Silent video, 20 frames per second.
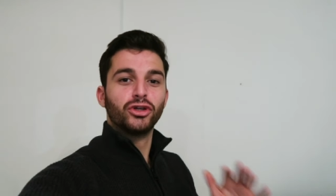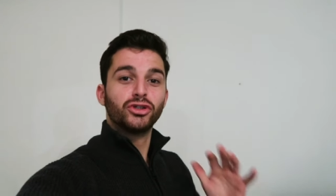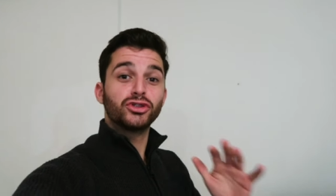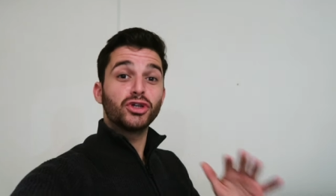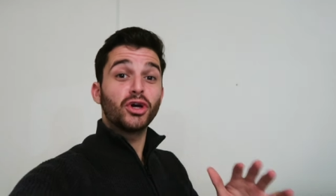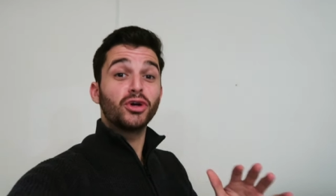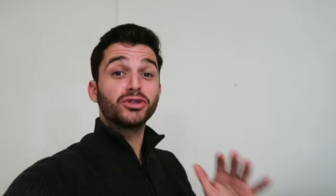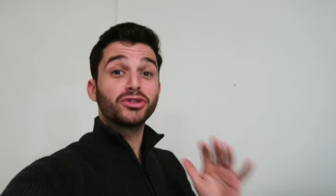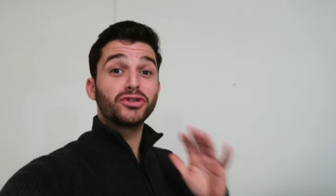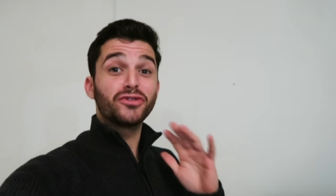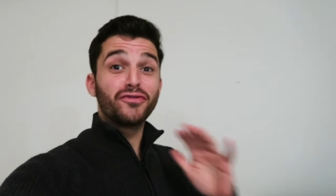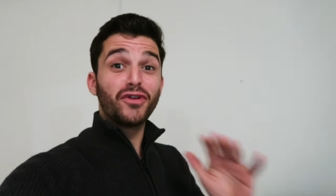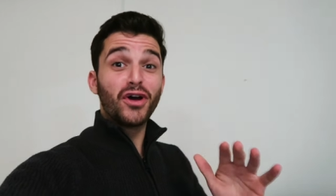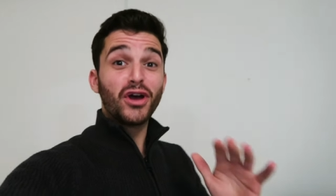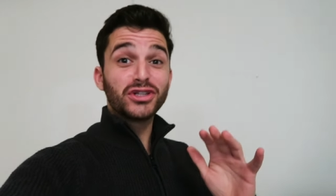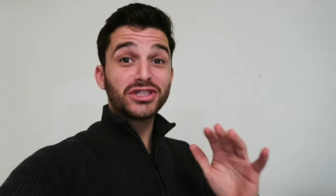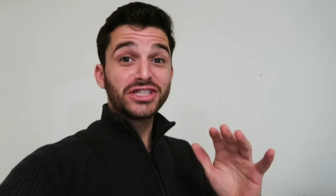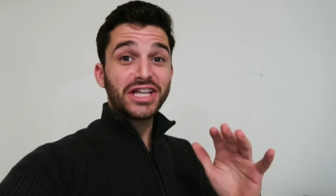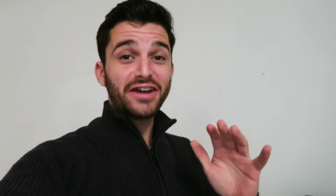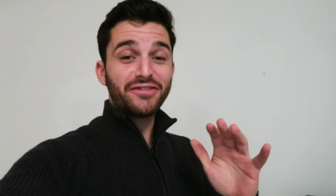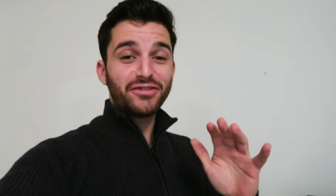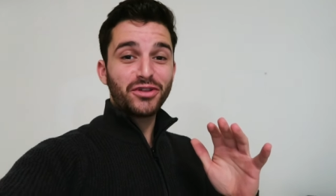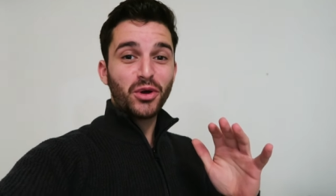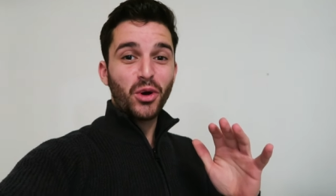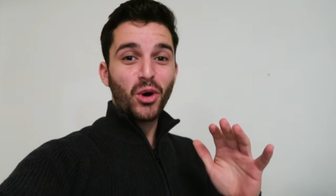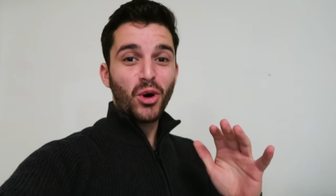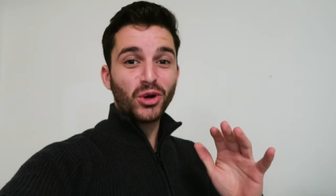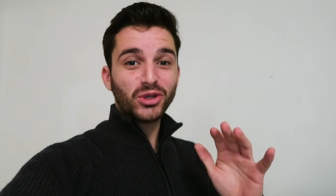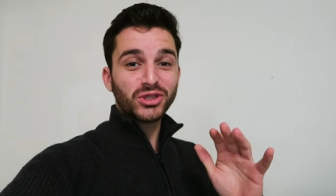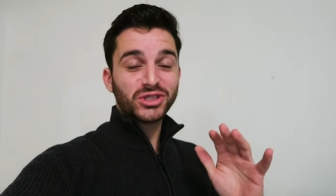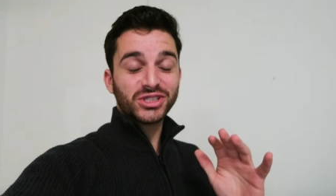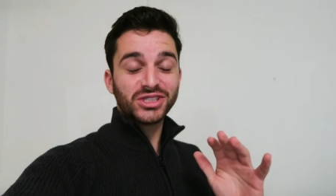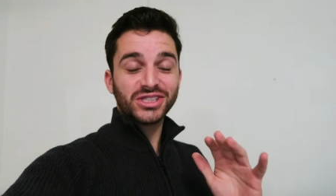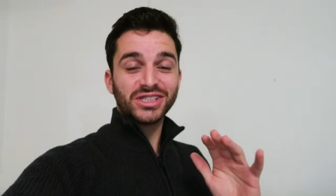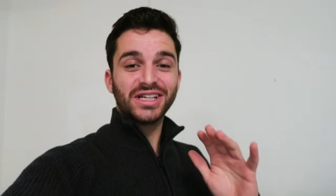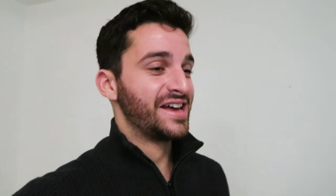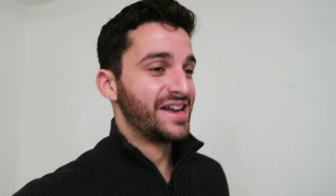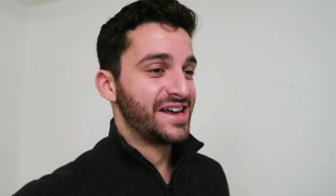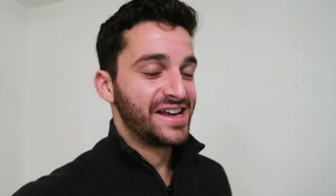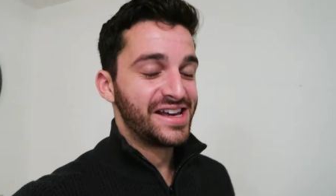So, it's the first day of the
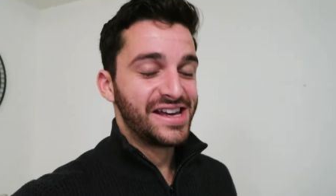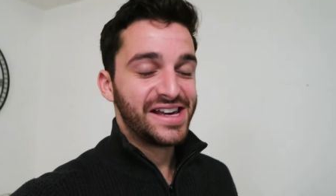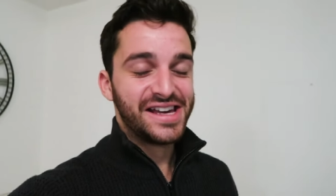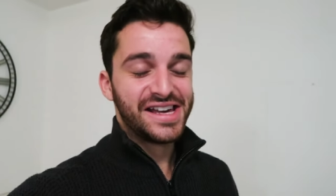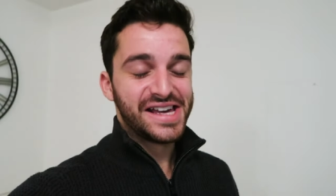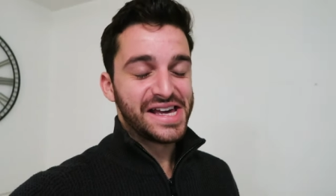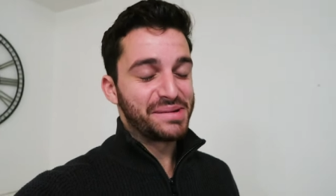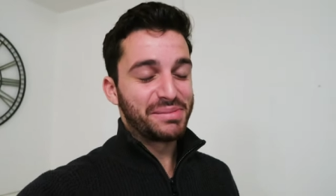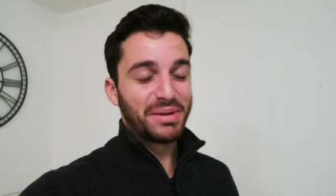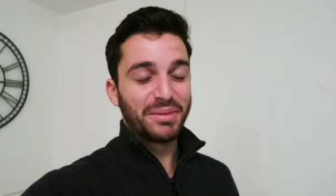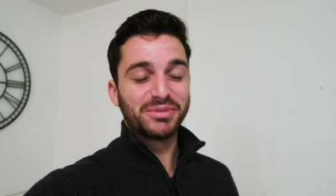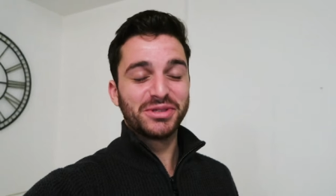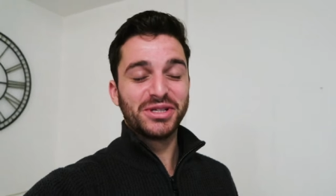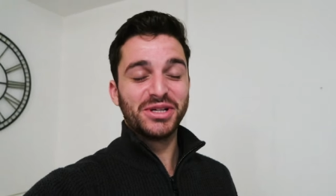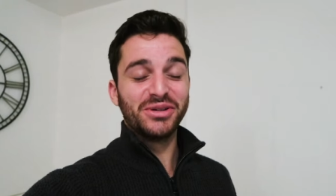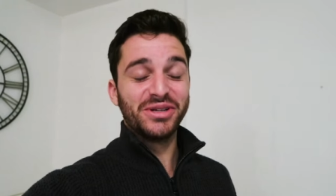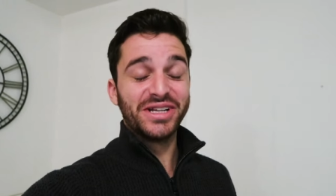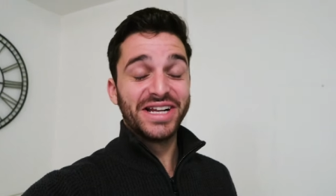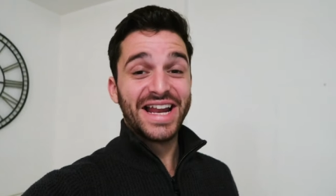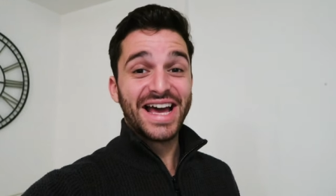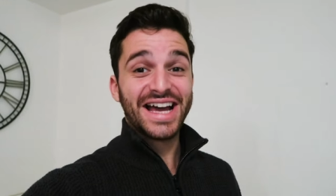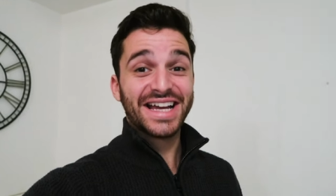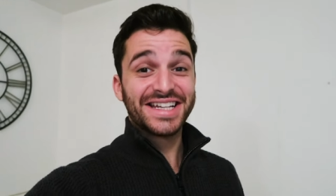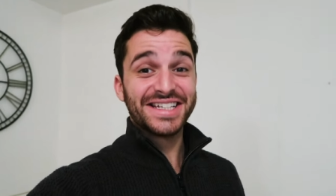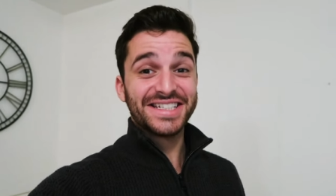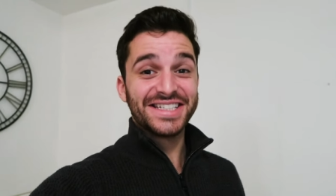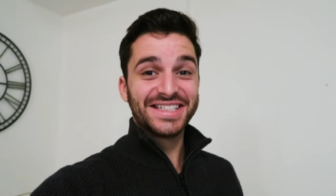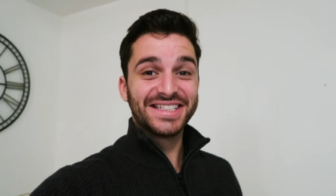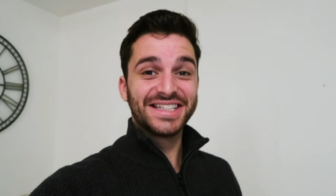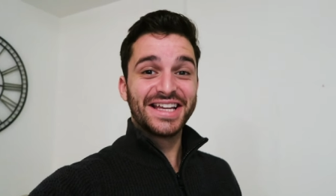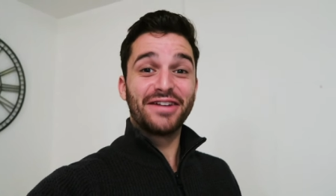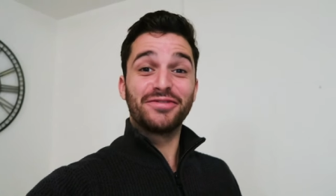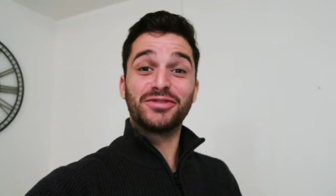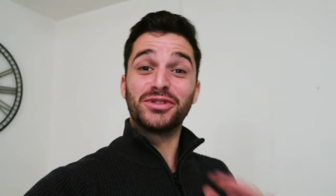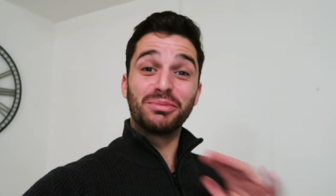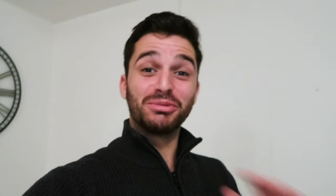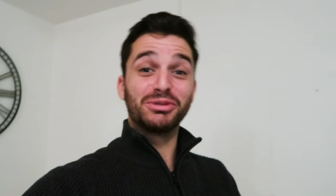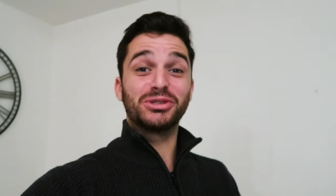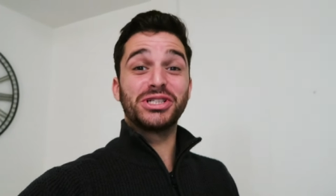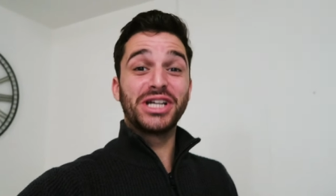course. I'm absolutely knackered.
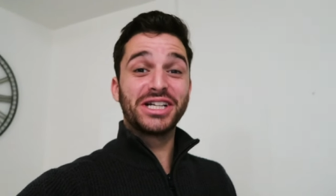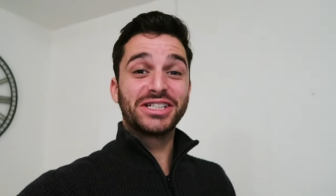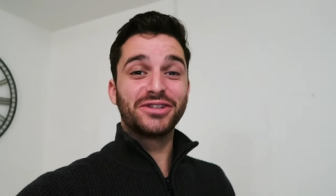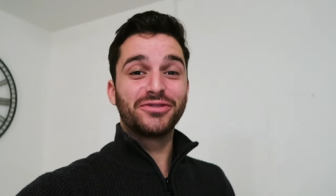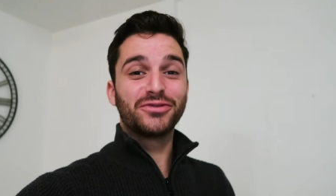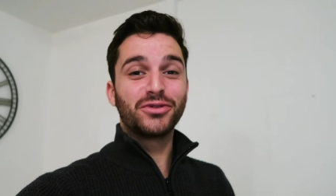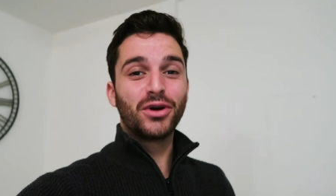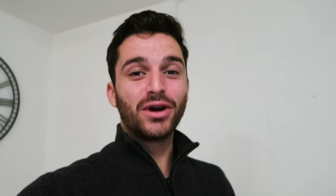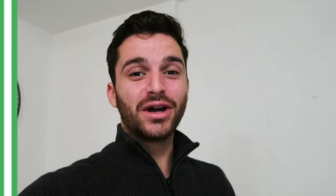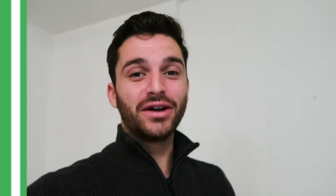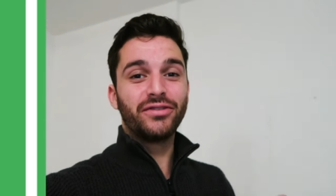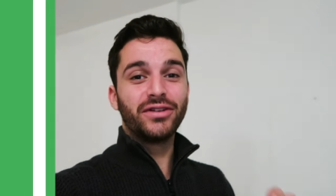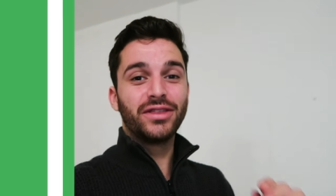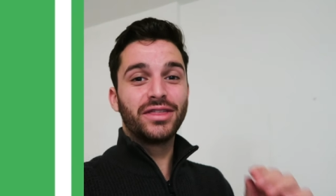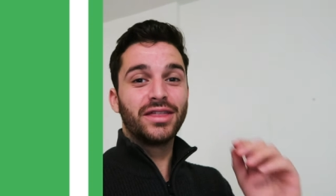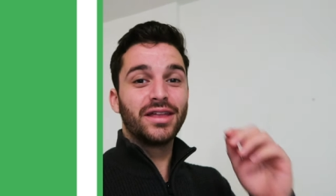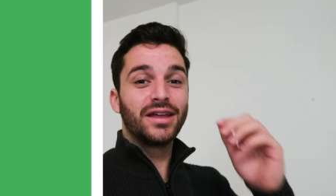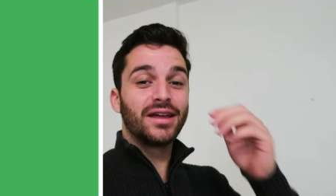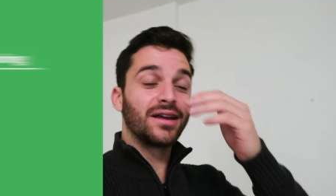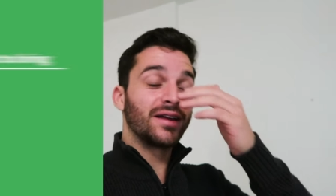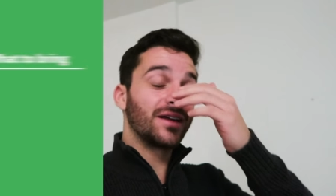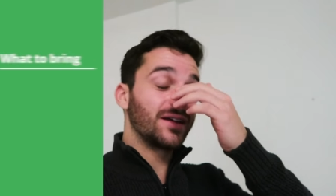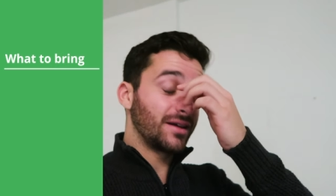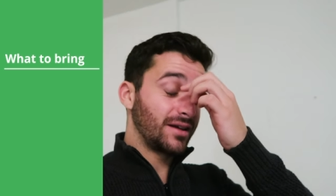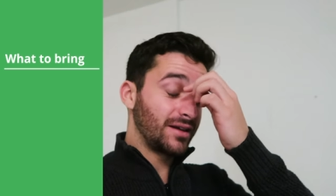I've double checked, I've got everything.